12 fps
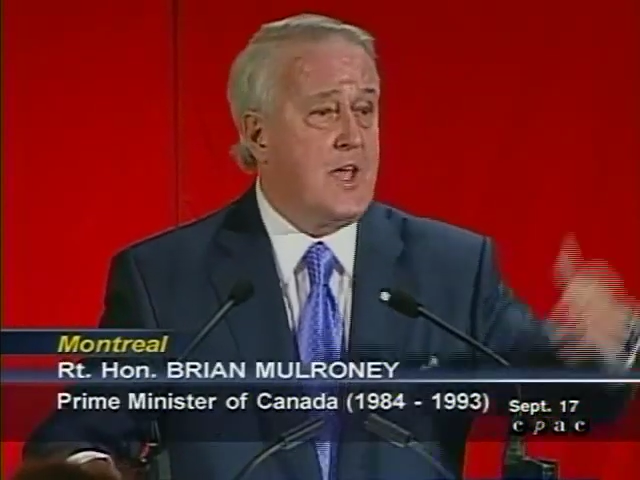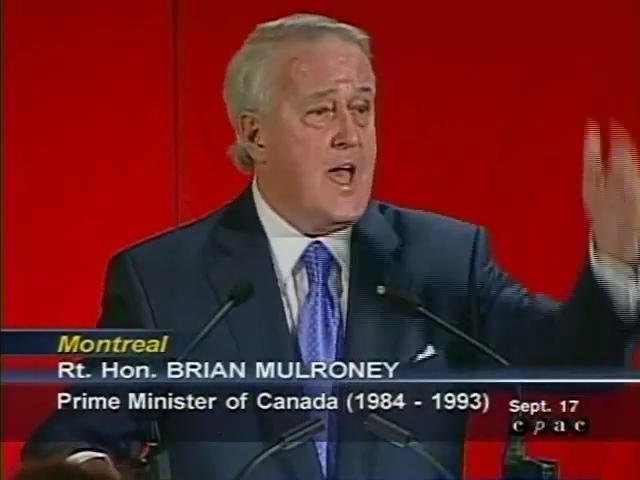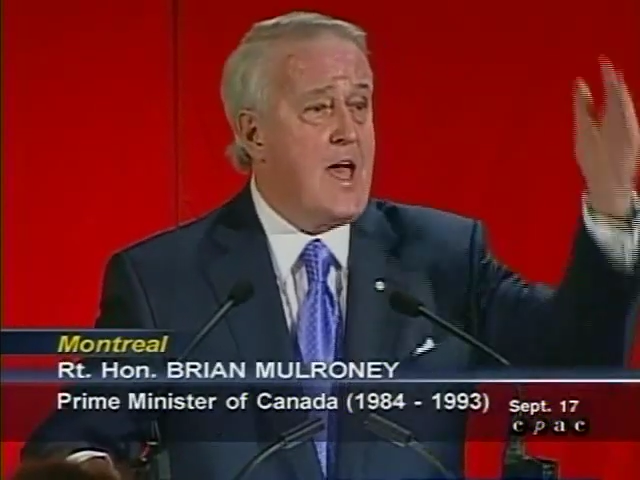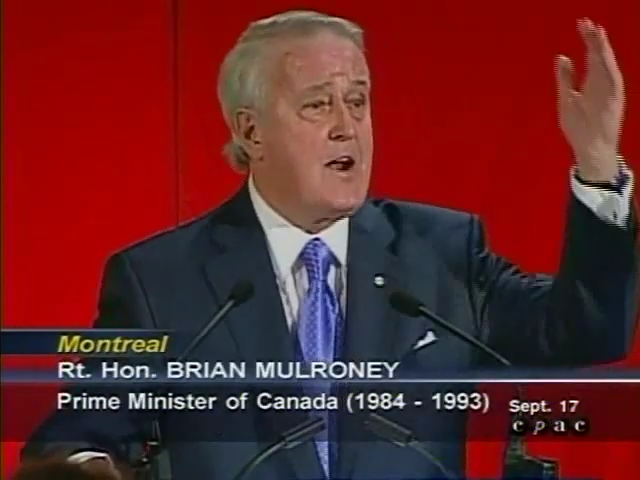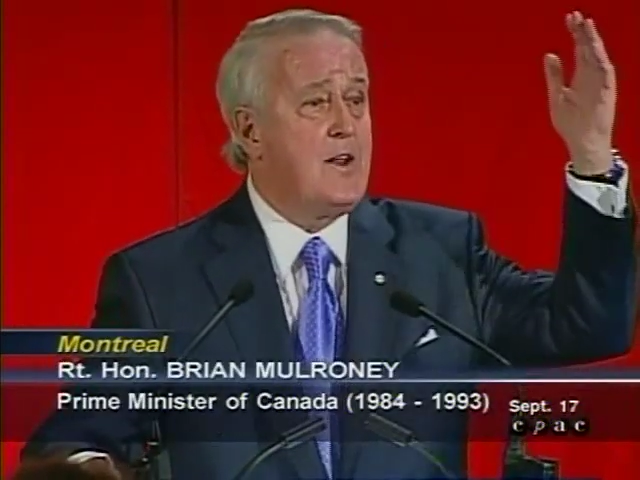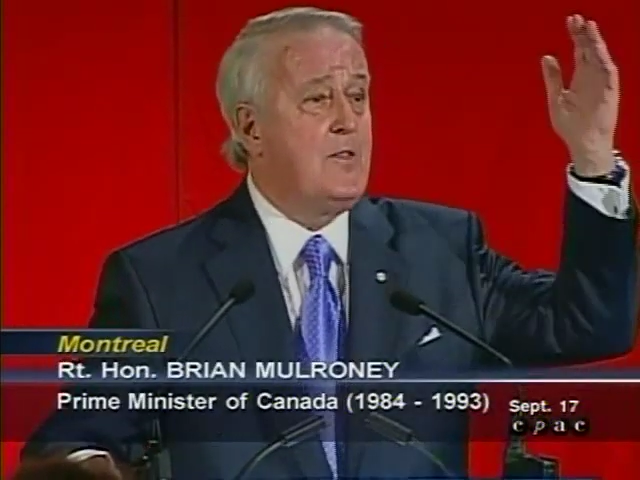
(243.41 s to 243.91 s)

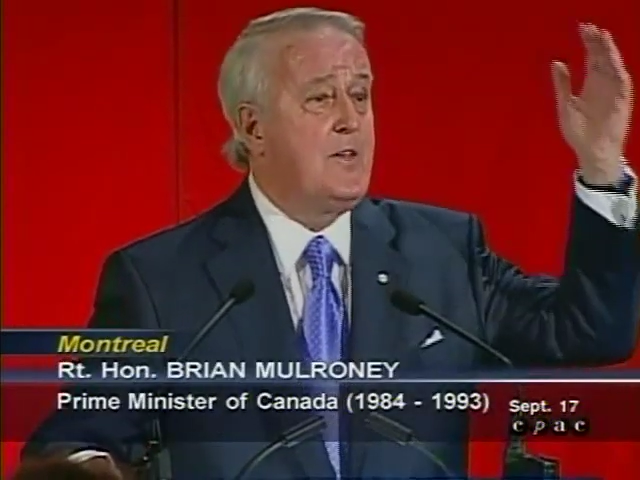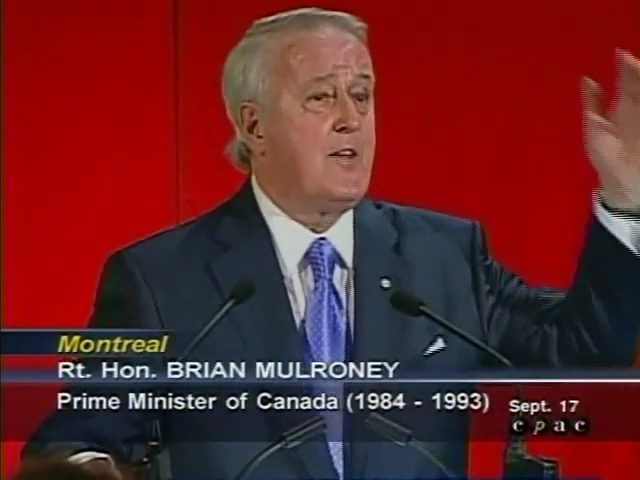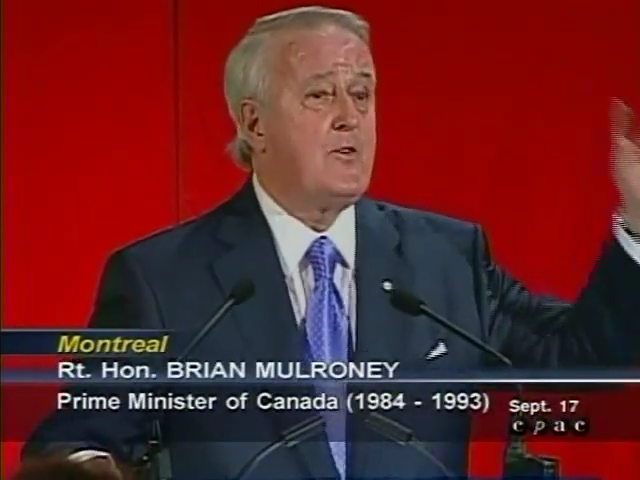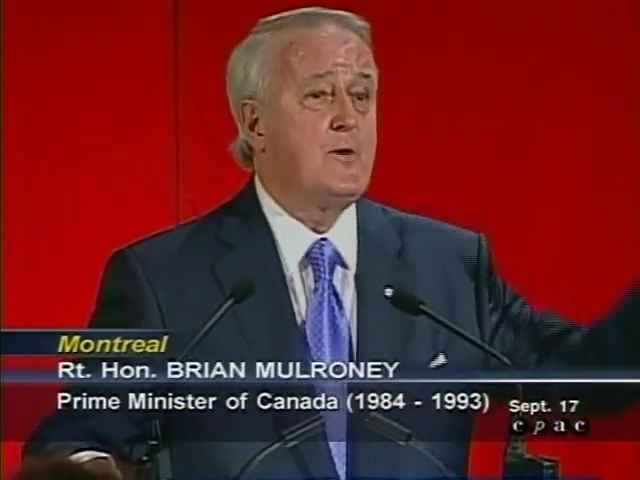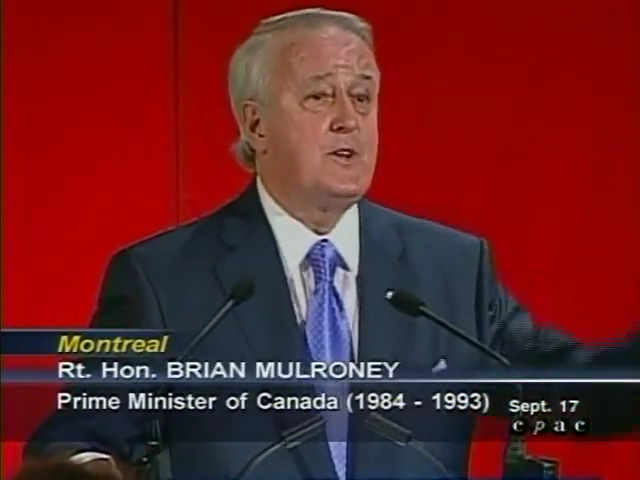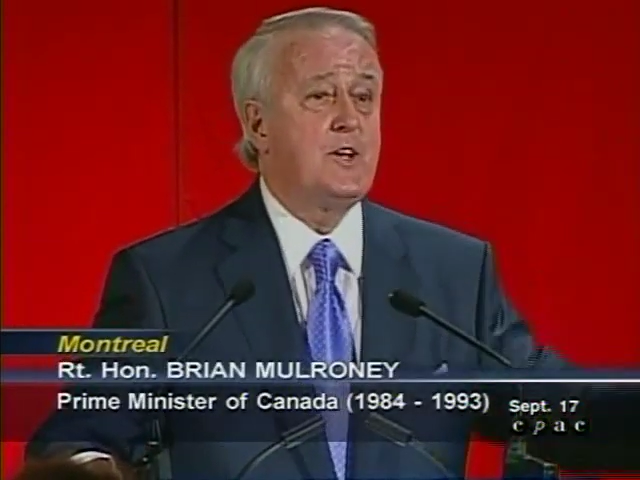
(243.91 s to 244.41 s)
Canada and the
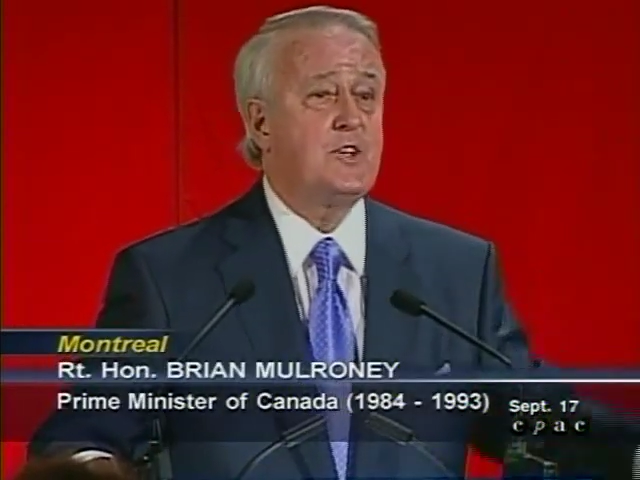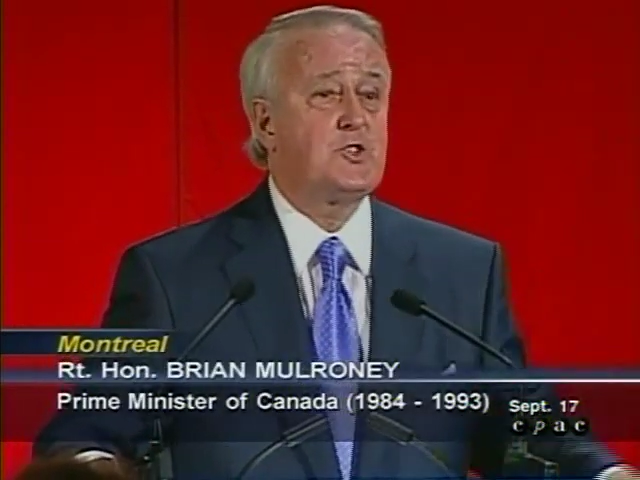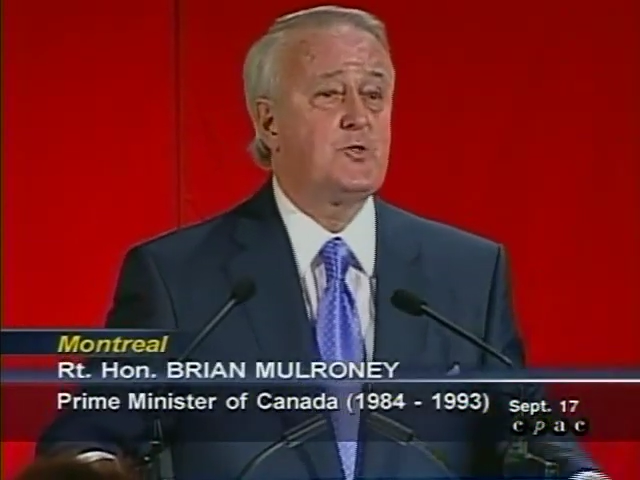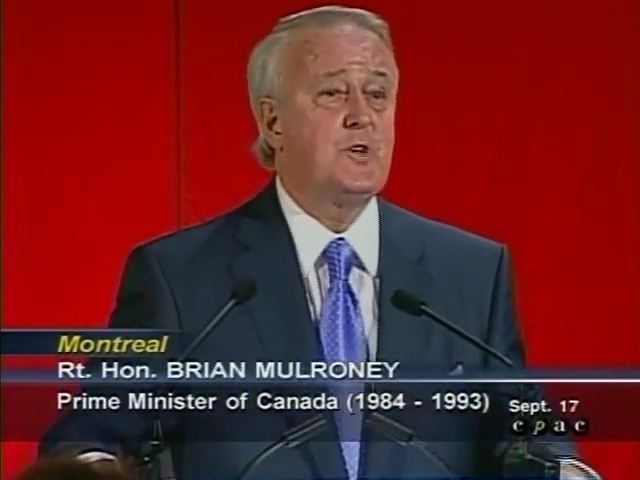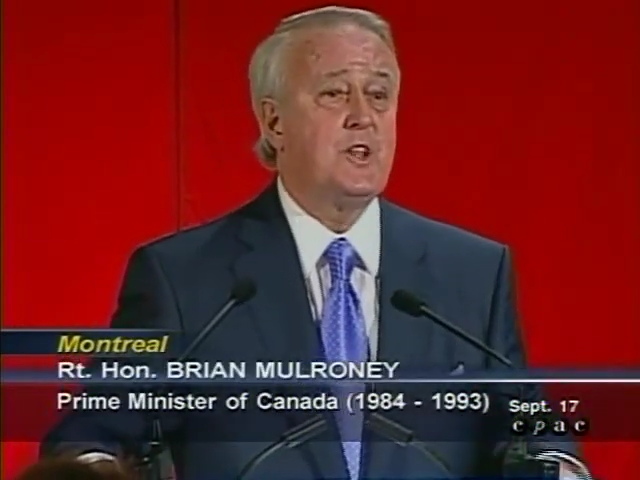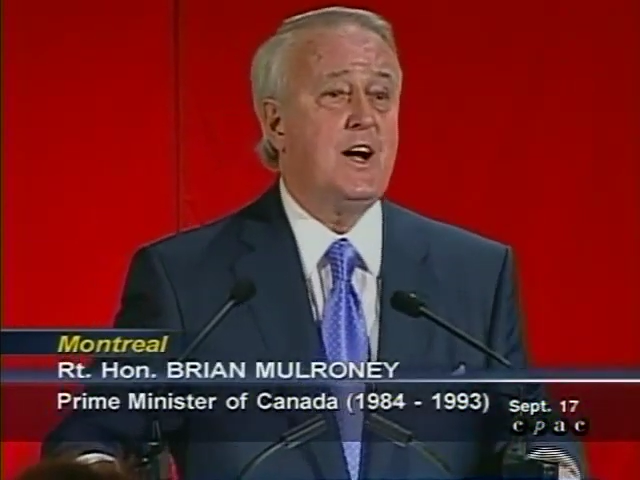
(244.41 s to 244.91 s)
other
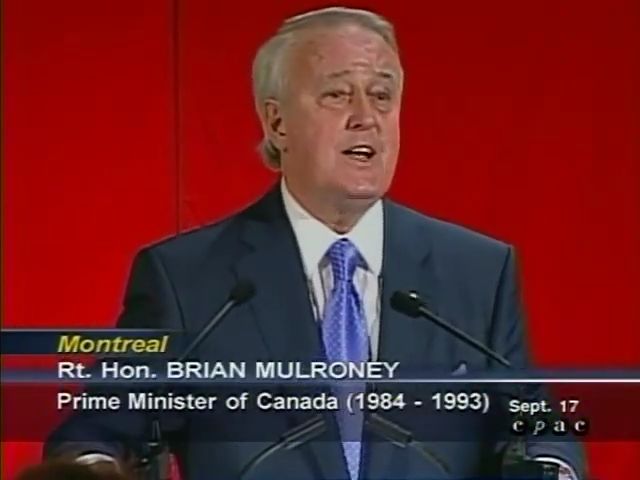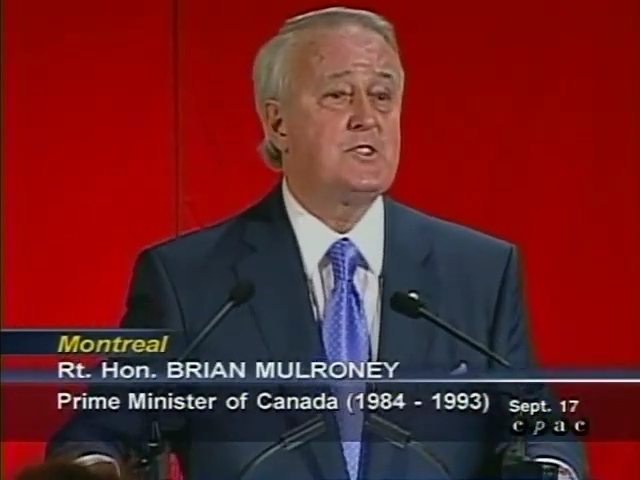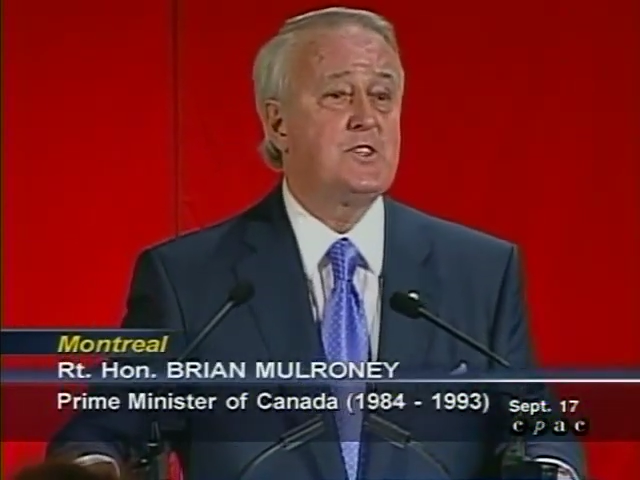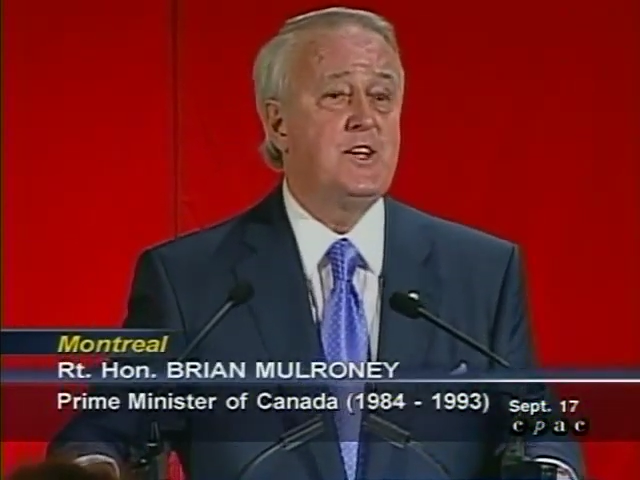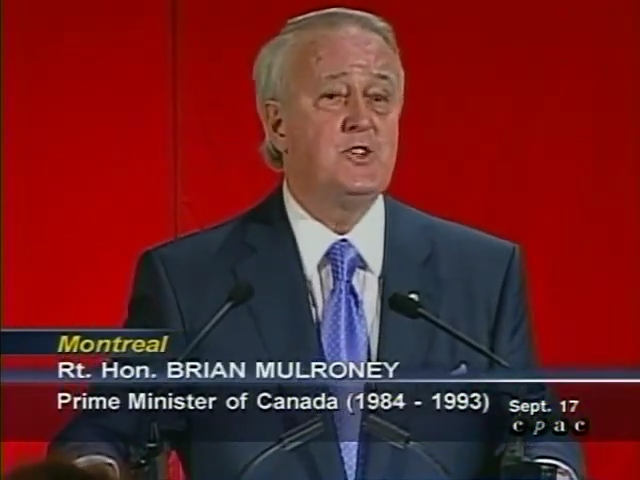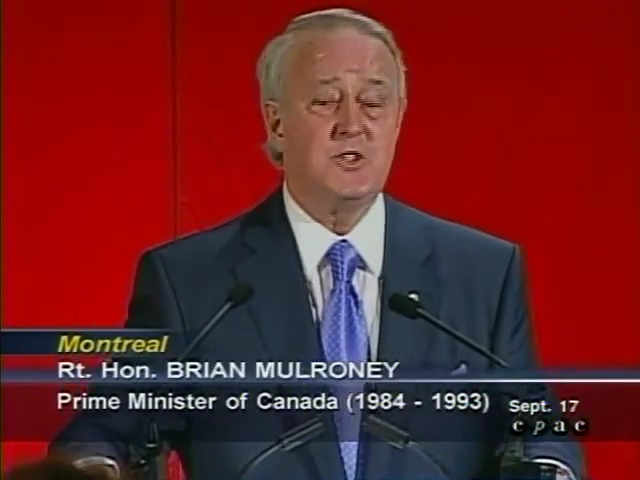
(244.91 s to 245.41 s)

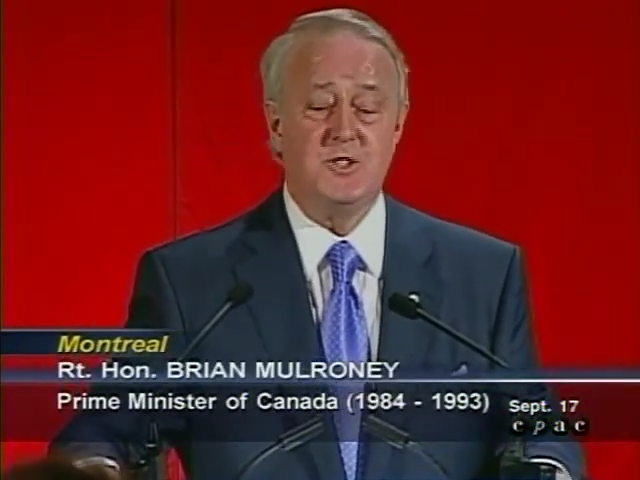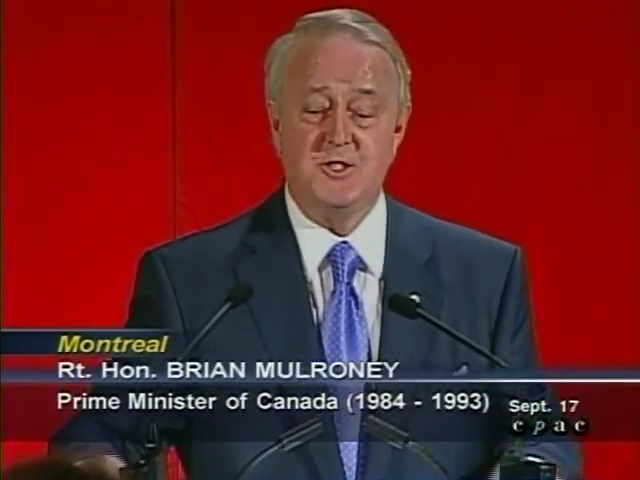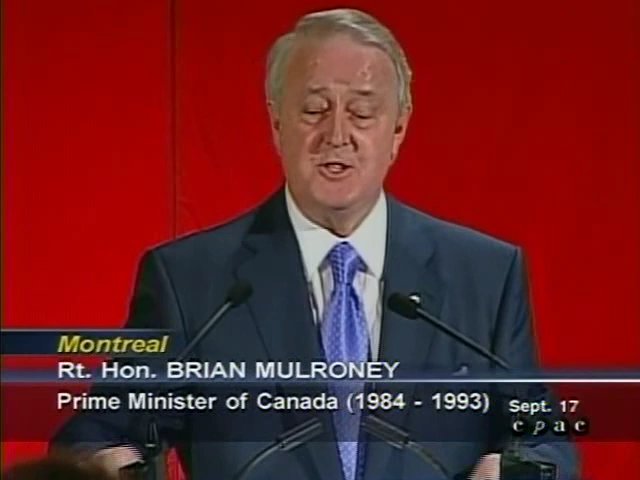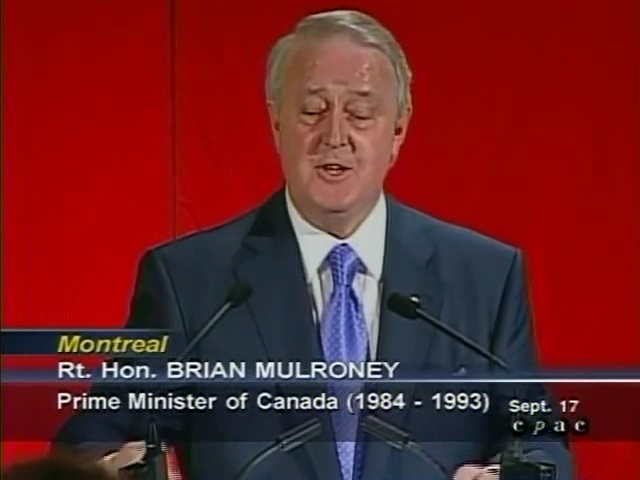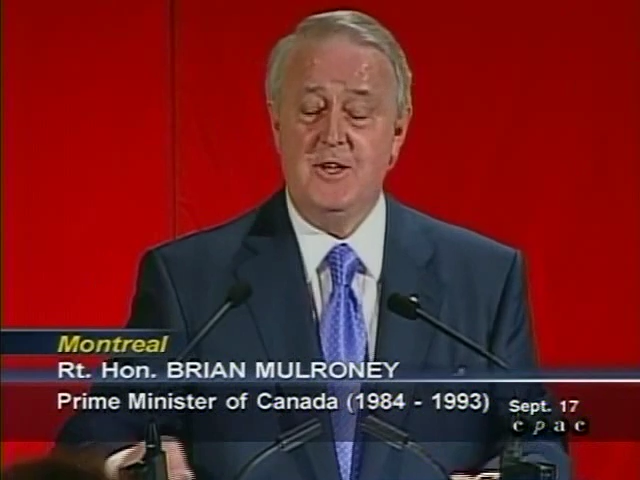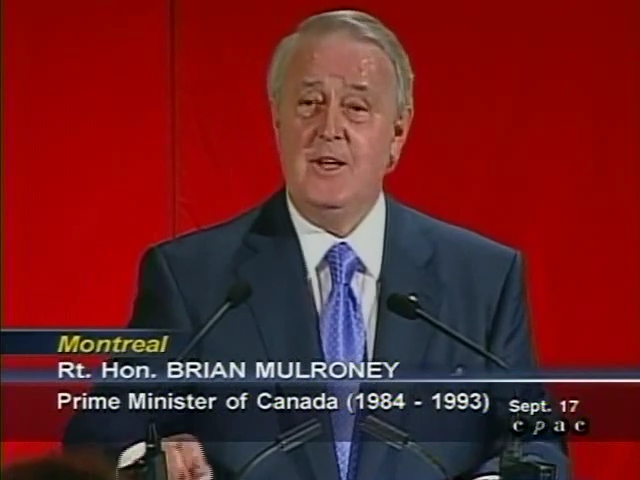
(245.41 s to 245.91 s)
industrialized
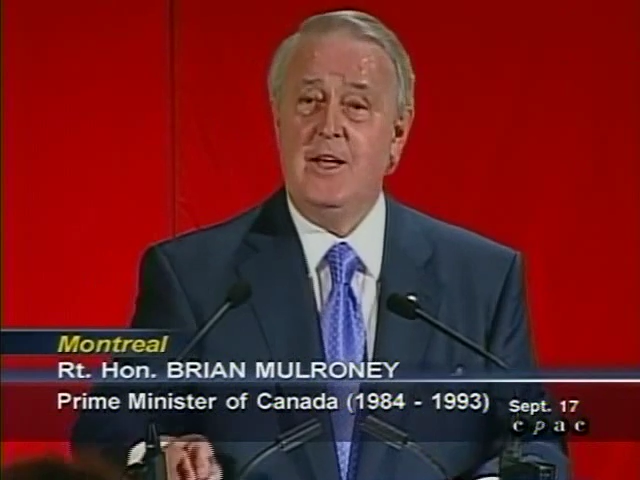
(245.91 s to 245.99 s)
nations,